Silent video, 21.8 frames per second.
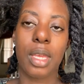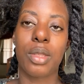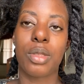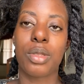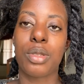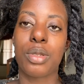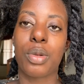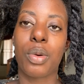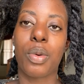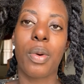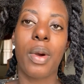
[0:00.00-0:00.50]
And
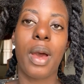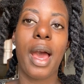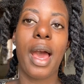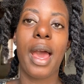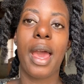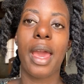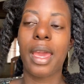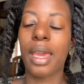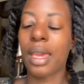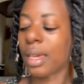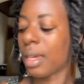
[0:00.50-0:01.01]
so
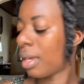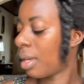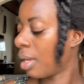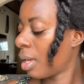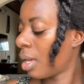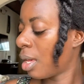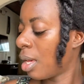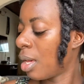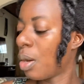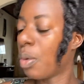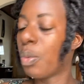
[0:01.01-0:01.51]
I
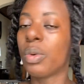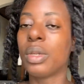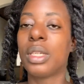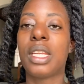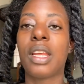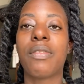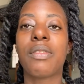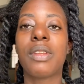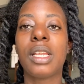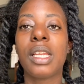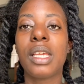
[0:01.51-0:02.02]
would
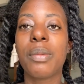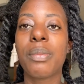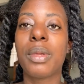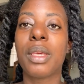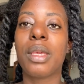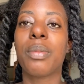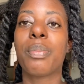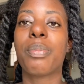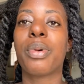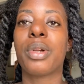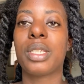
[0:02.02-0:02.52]
definitely
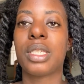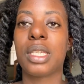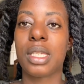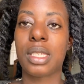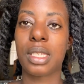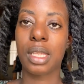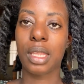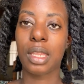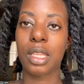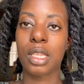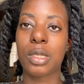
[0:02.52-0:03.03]
be
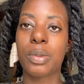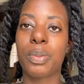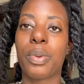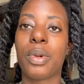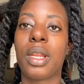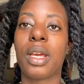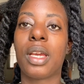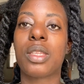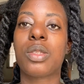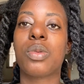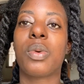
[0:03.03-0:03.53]
purchasing these
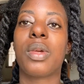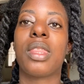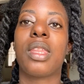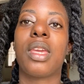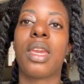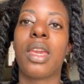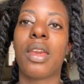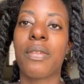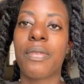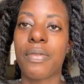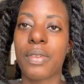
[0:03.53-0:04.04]
products when they
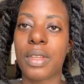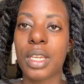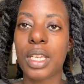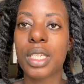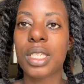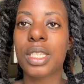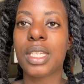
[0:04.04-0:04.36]
get finished.